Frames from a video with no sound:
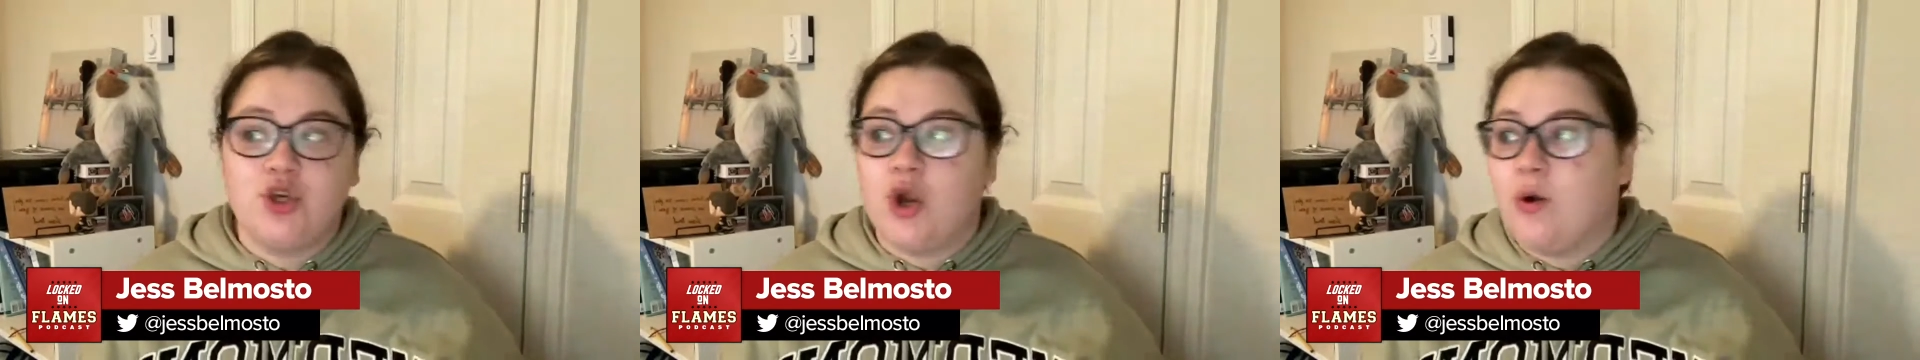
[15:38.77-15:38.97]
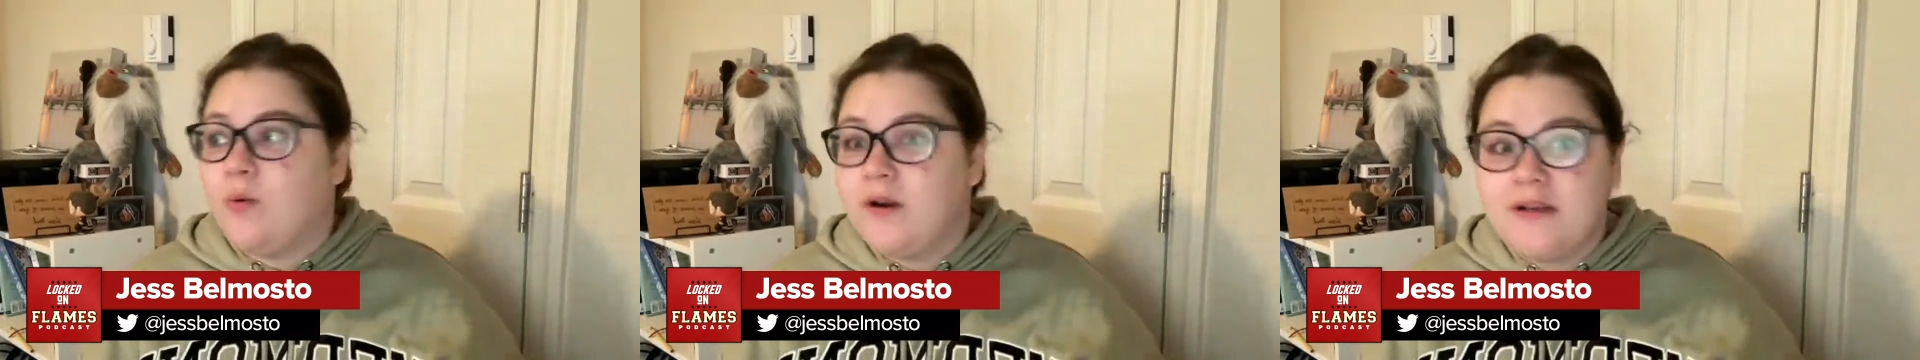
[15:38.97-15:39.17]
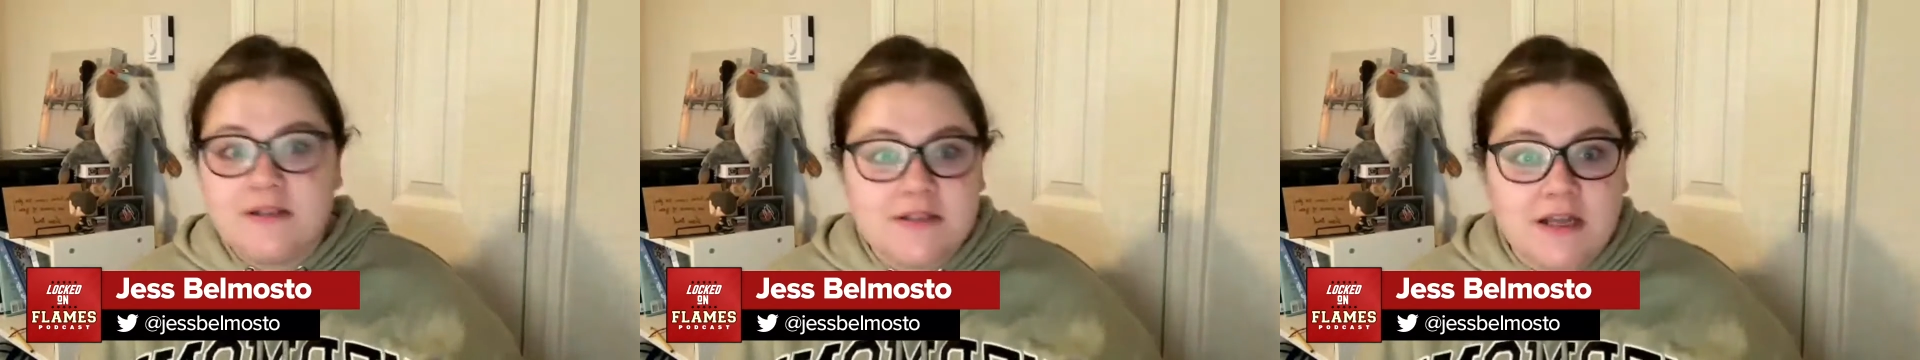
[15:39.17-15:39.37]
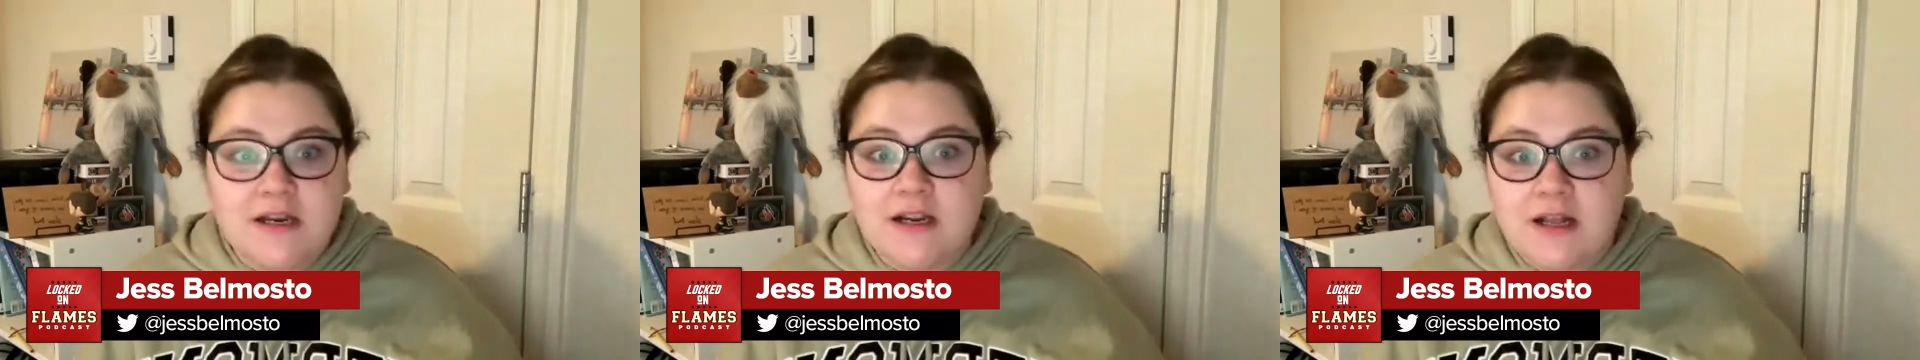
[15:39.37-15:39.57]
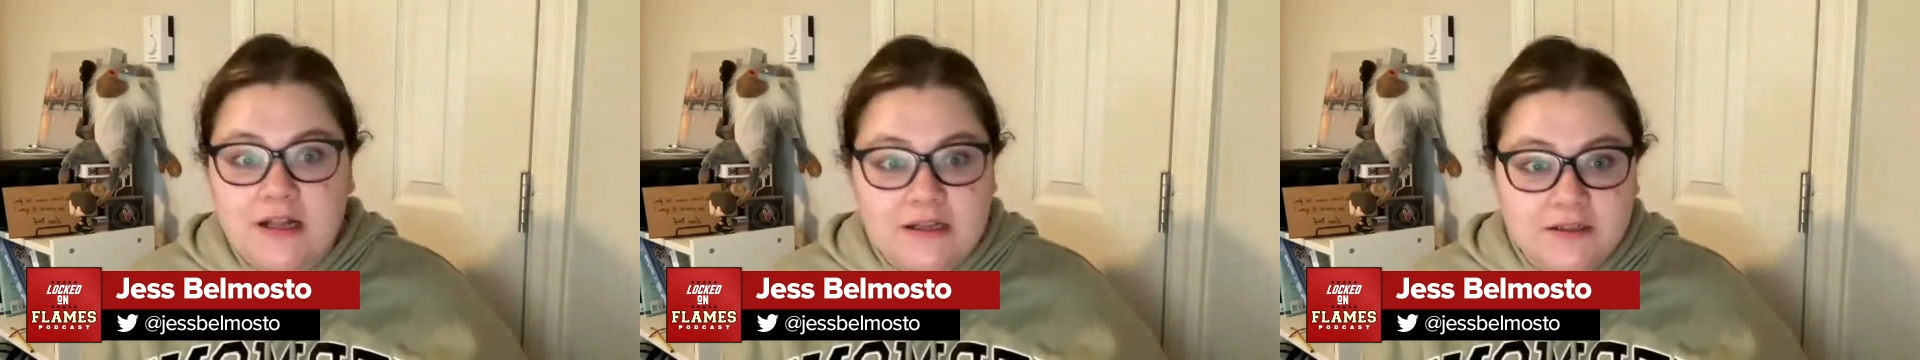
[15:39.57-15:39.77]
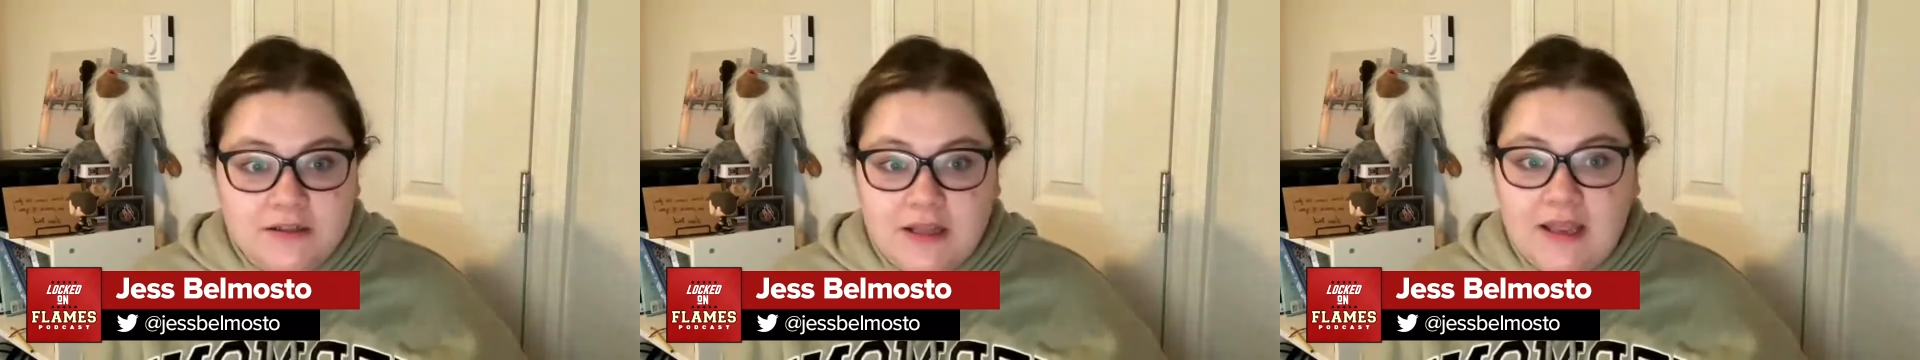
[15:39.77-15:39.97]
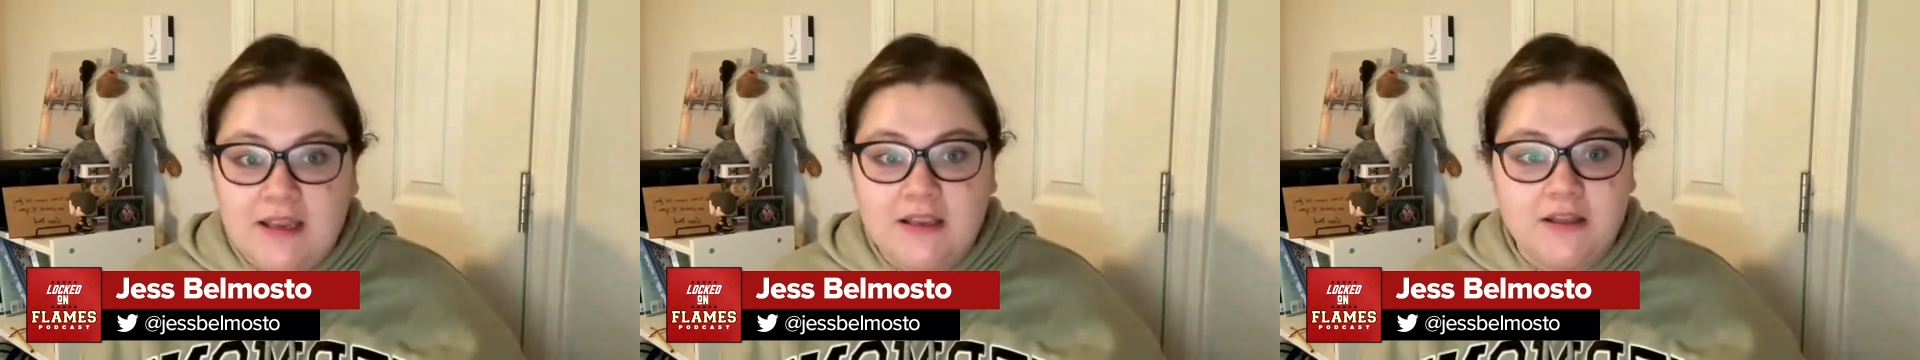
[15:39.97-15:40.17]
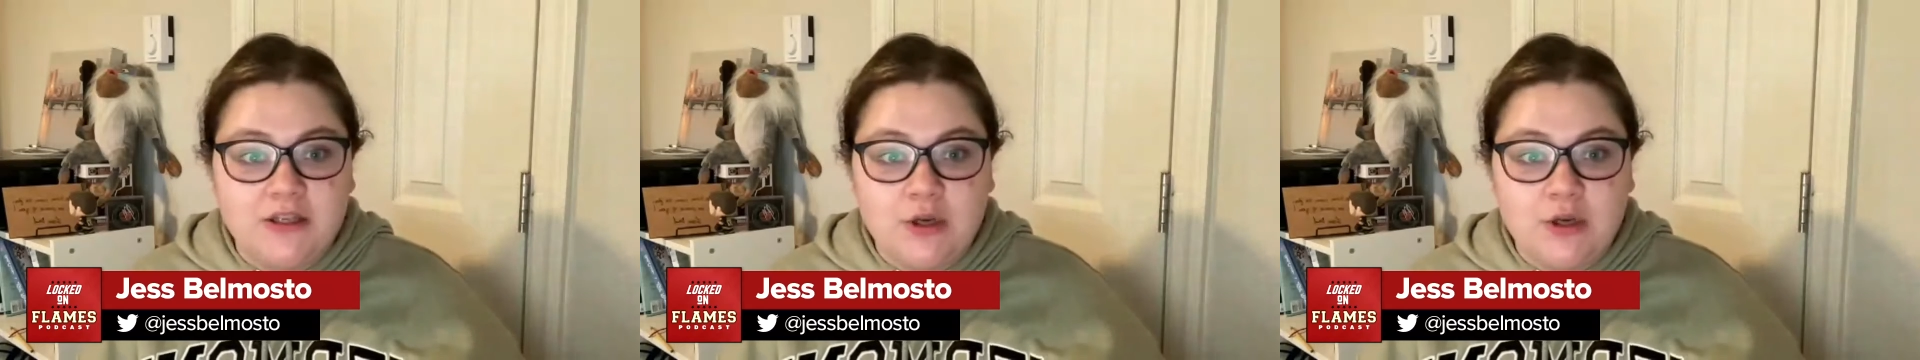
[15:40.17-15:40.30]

No one is going to, like,